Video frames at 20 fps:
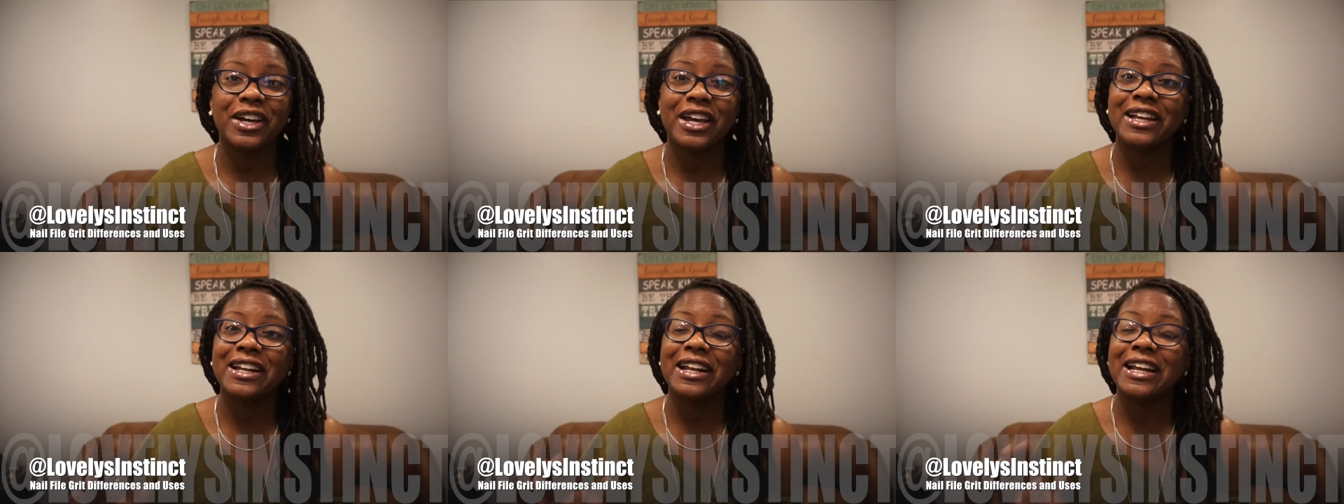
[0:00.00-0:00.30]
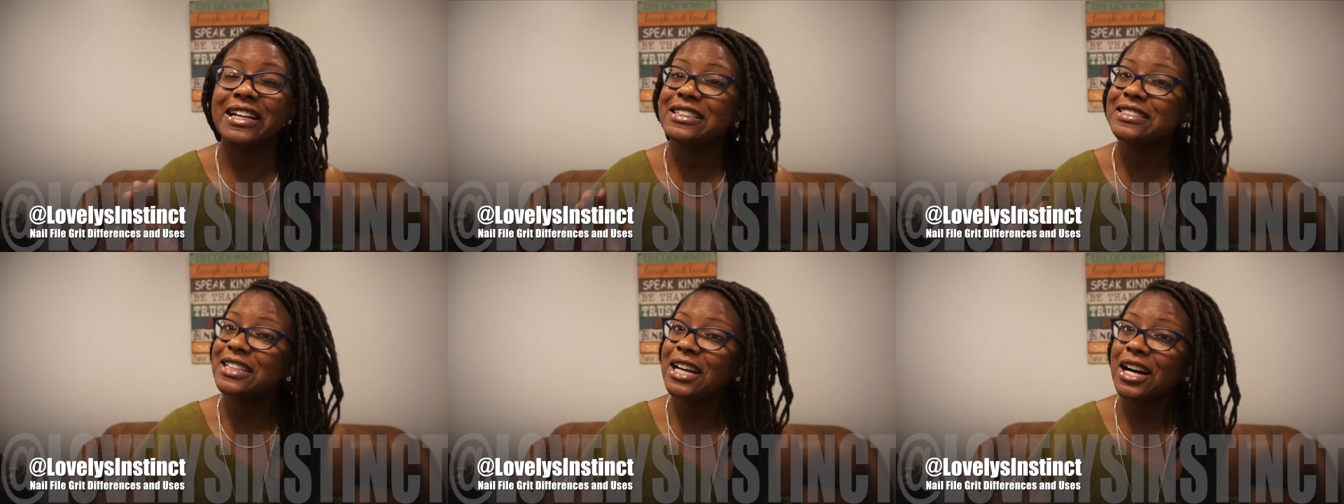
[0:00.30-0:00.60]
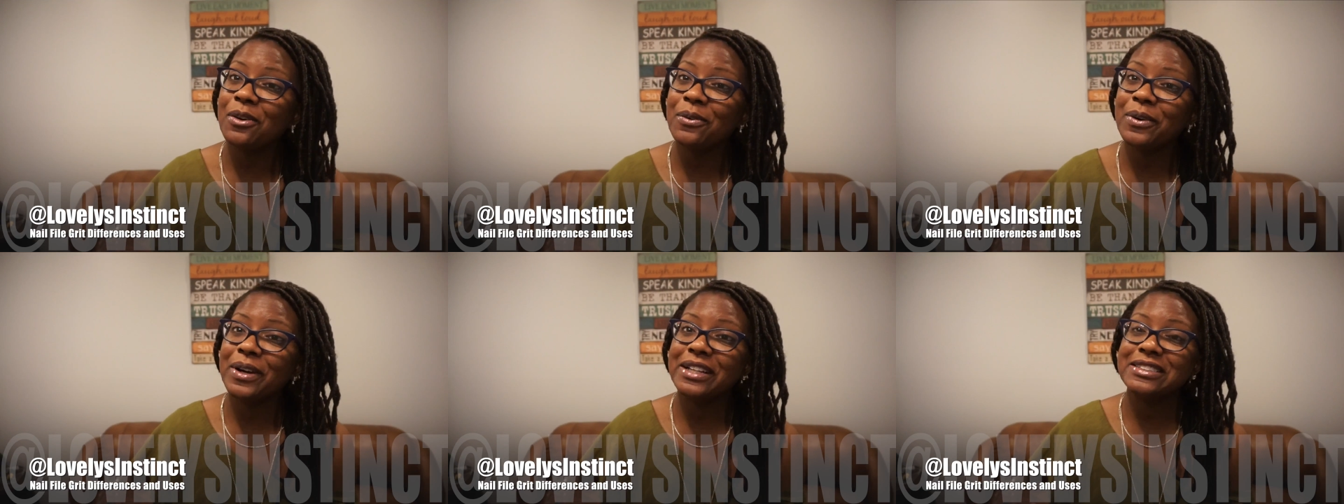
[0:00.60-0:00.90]
and as
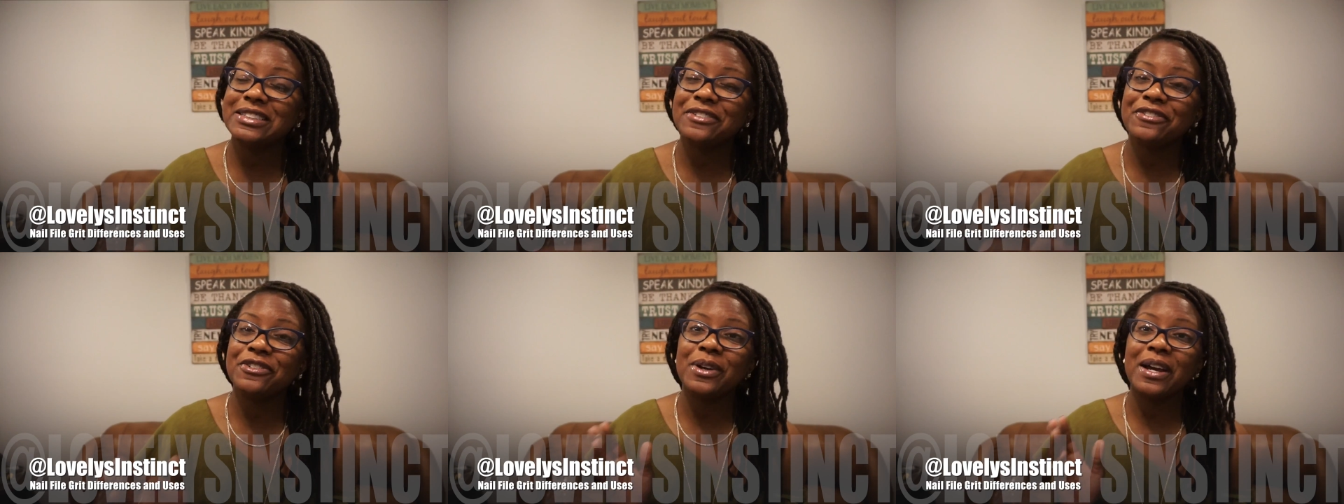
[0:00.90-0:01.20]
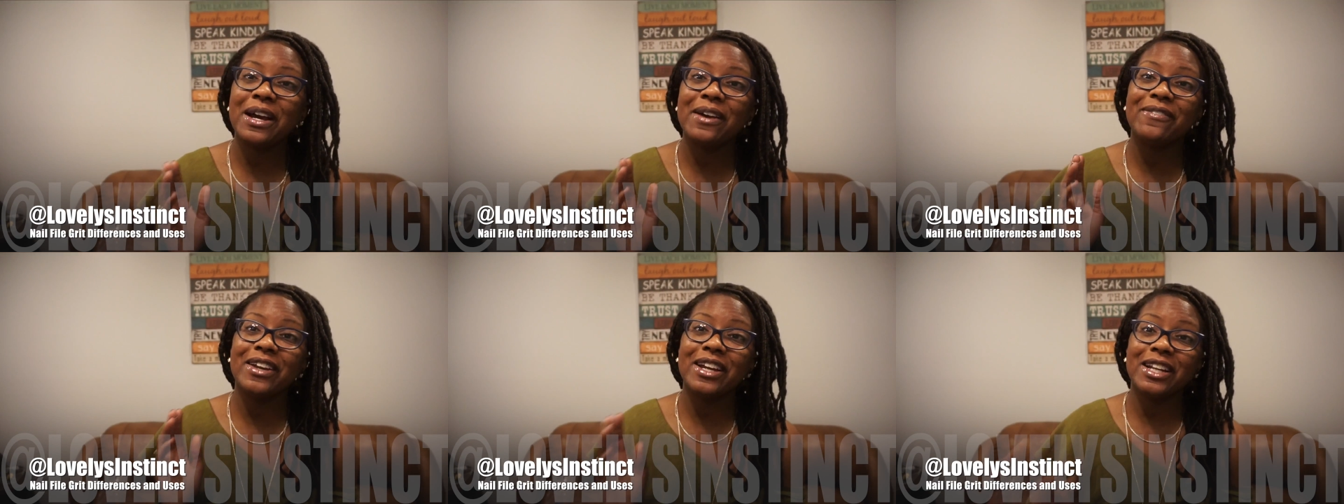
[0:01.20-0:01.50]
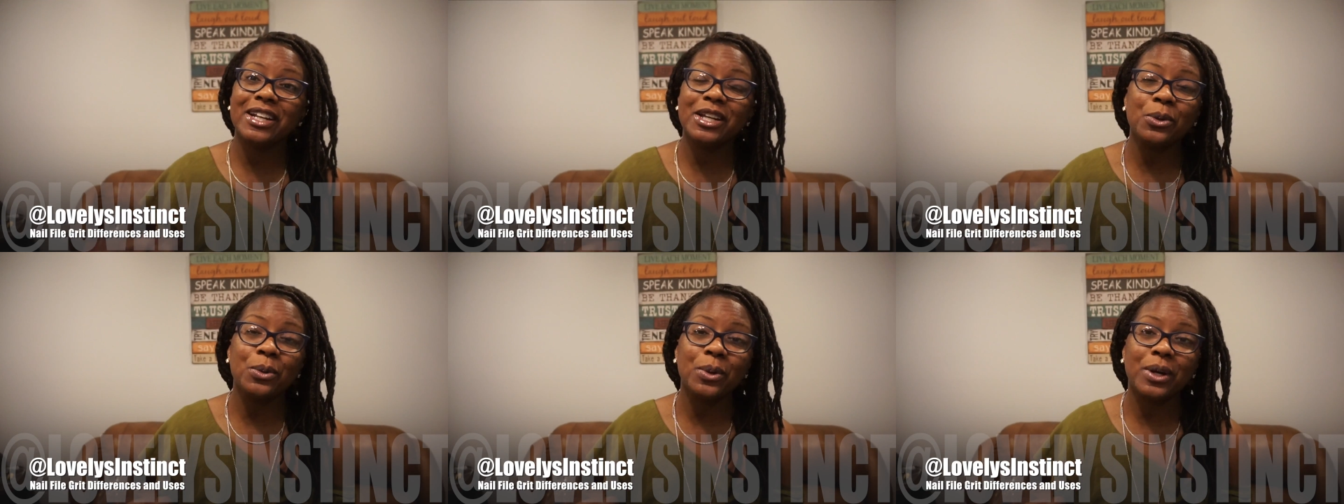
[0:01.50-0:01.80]
always, if you have
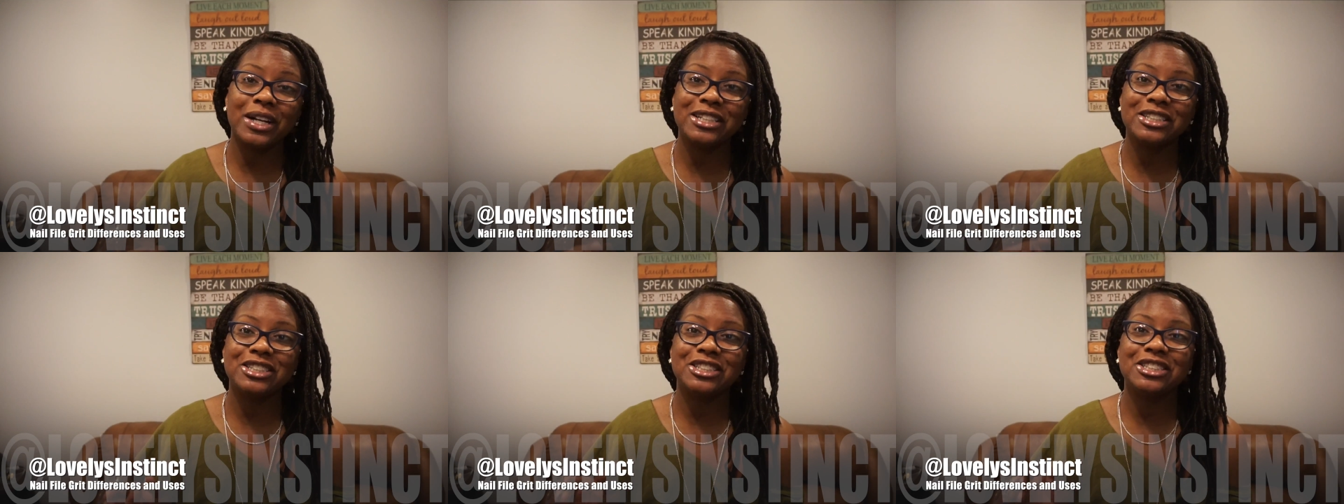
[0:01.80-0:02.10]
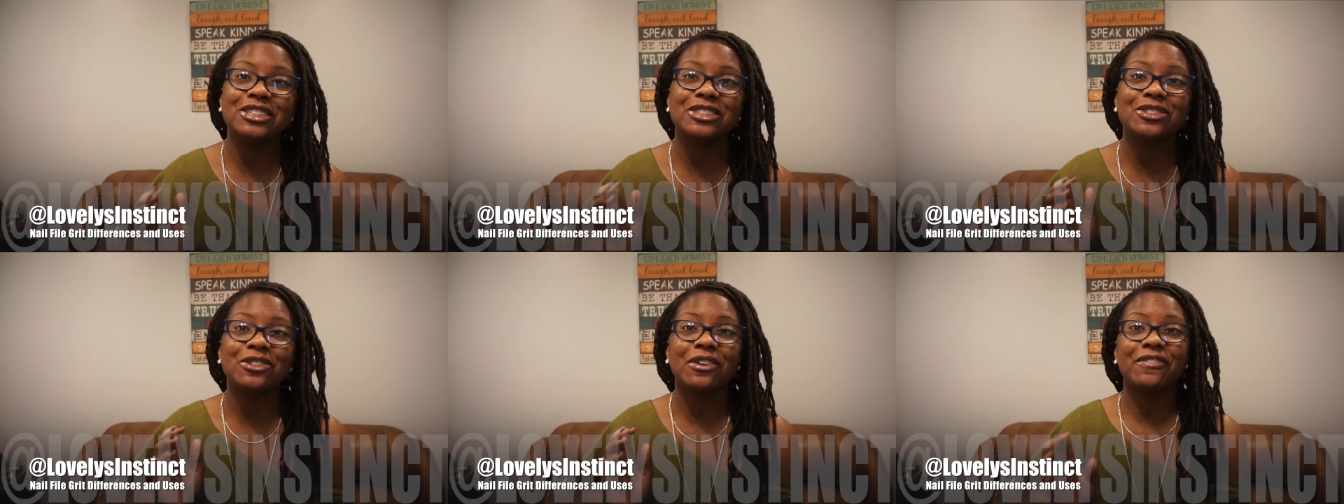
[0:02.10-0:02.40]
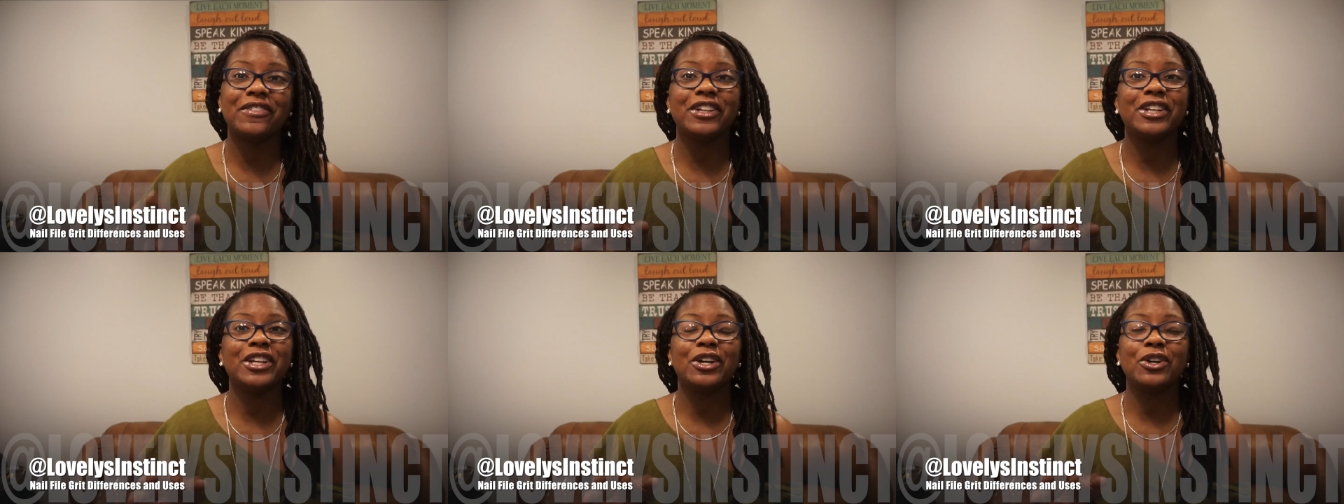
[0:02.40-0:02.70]
any questions or
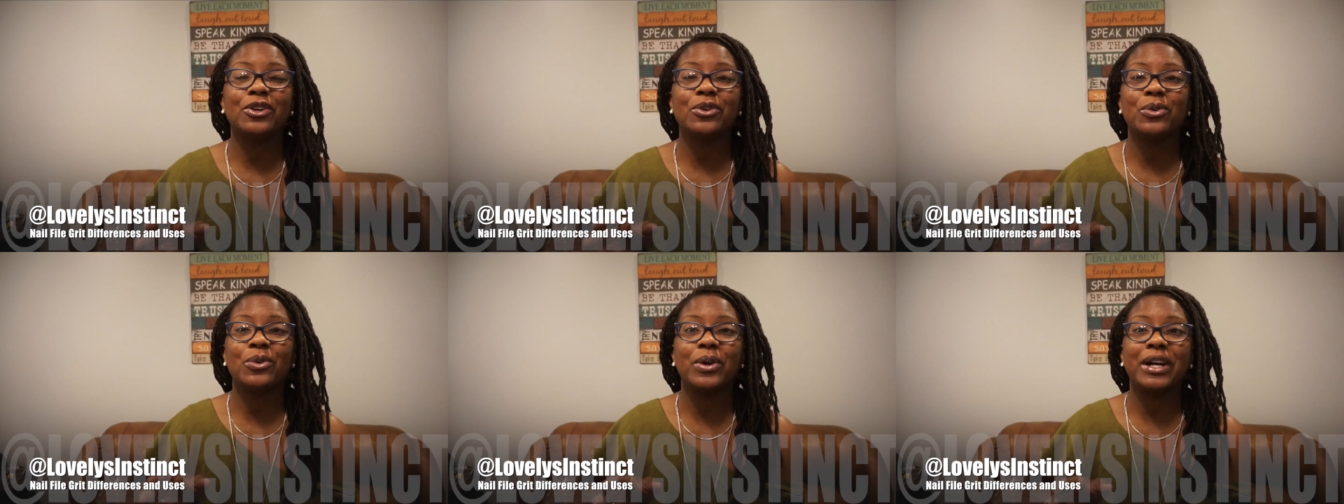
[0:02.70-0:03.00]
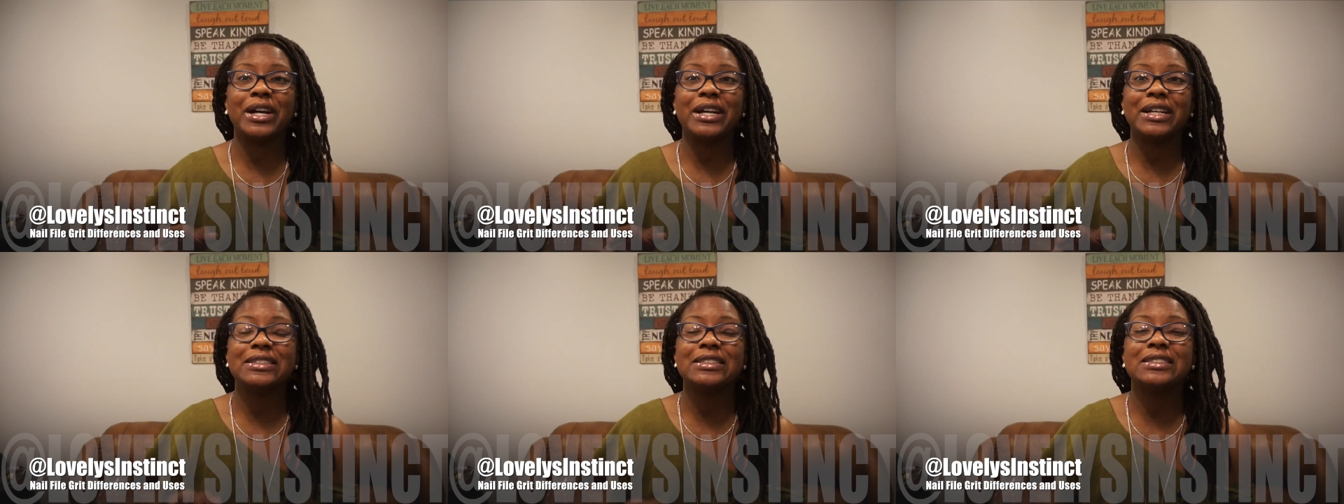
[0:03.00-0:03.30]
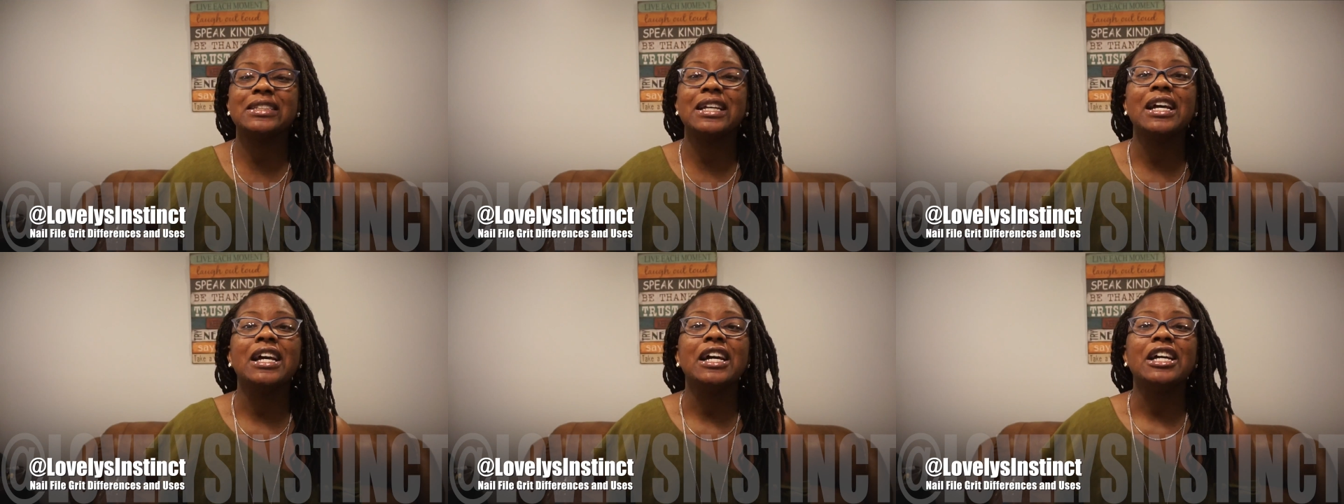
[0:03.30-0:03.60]
video requests,